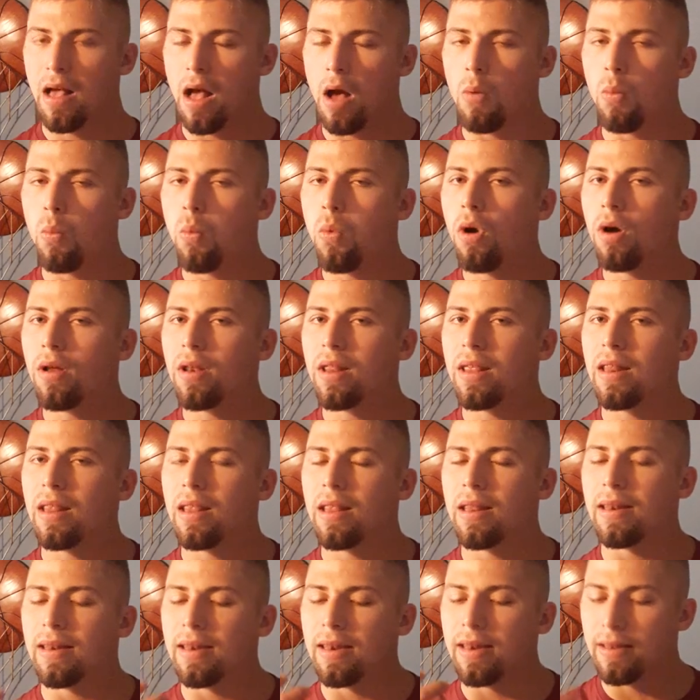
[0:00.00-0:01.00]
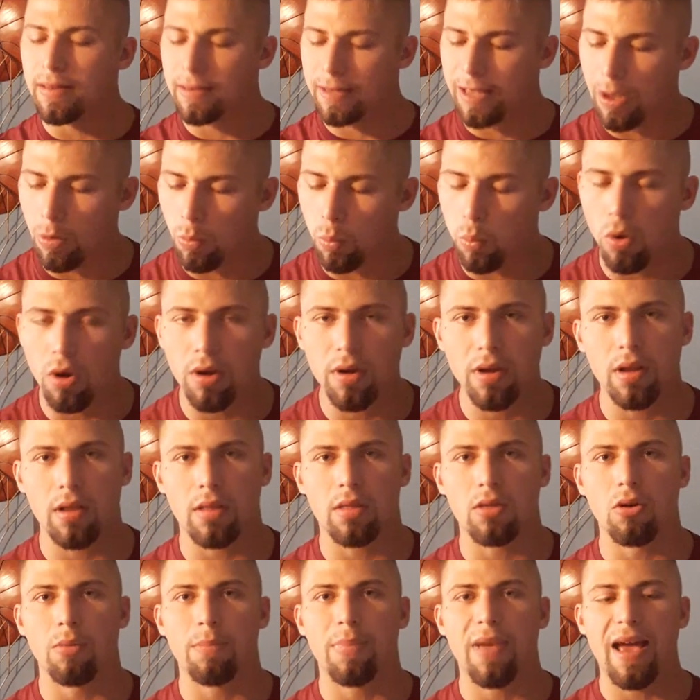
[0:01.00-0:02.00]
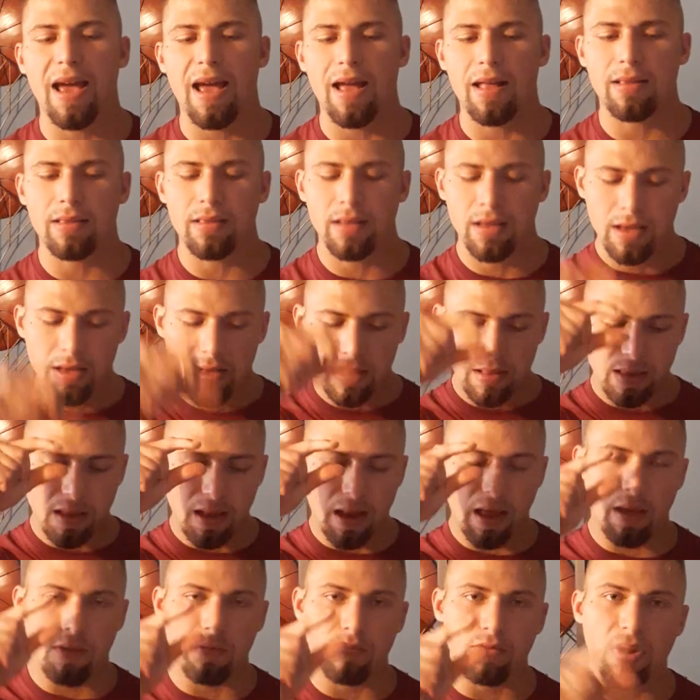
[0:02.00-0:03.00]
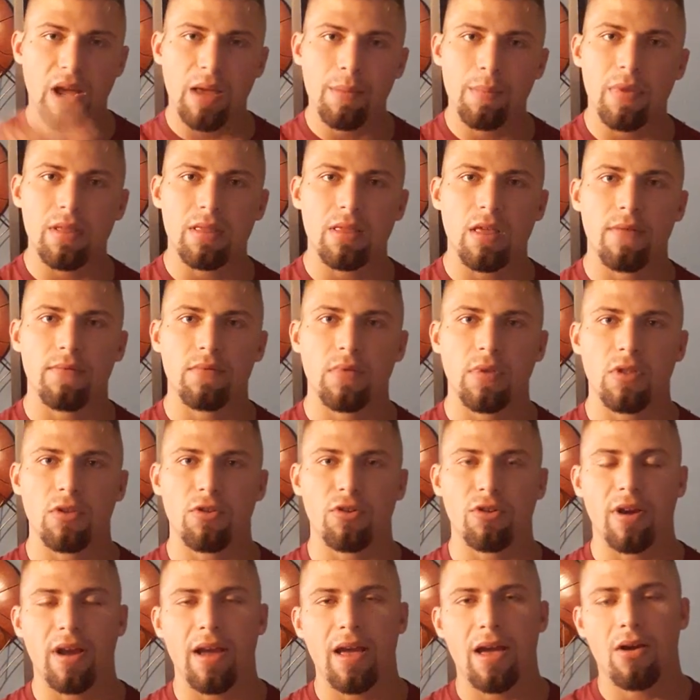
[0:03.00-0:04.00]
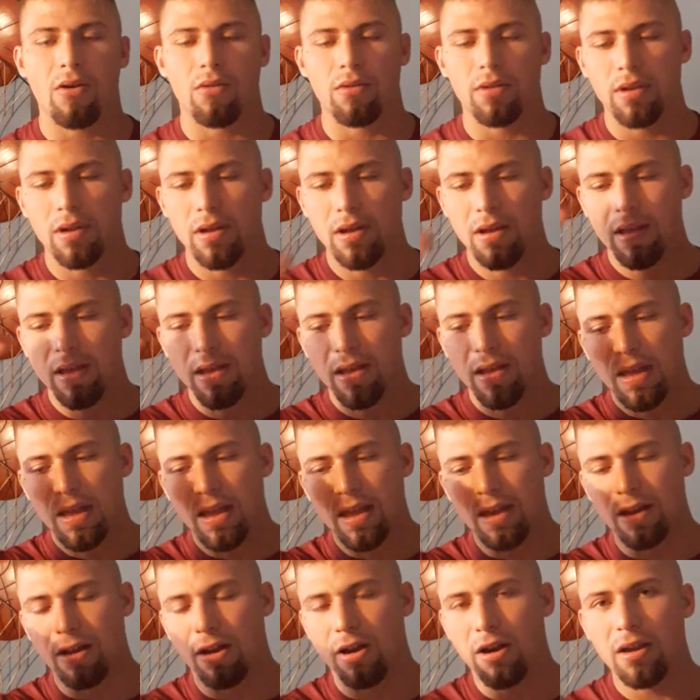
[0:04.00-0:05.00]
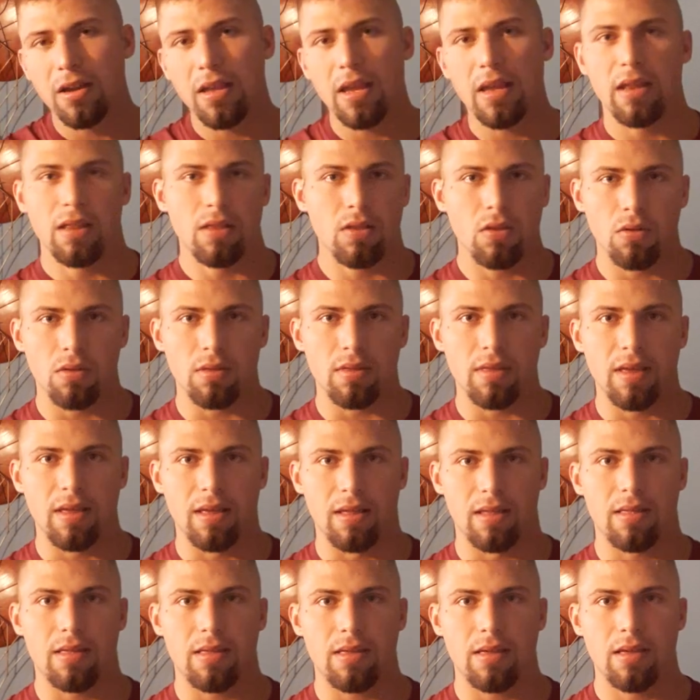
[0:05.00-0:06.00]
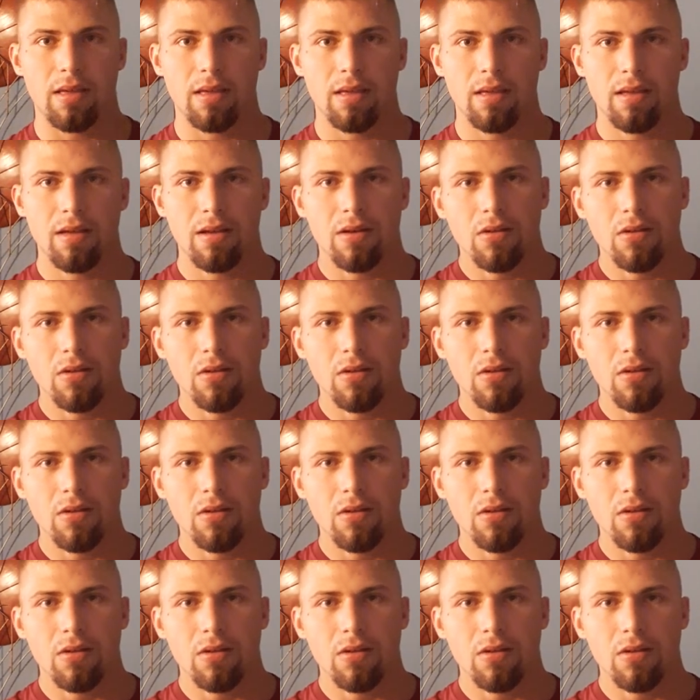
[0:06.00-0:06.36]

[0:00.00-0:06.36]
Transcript: I wanted it so bad that I ran myself into the ground and herniated those discs.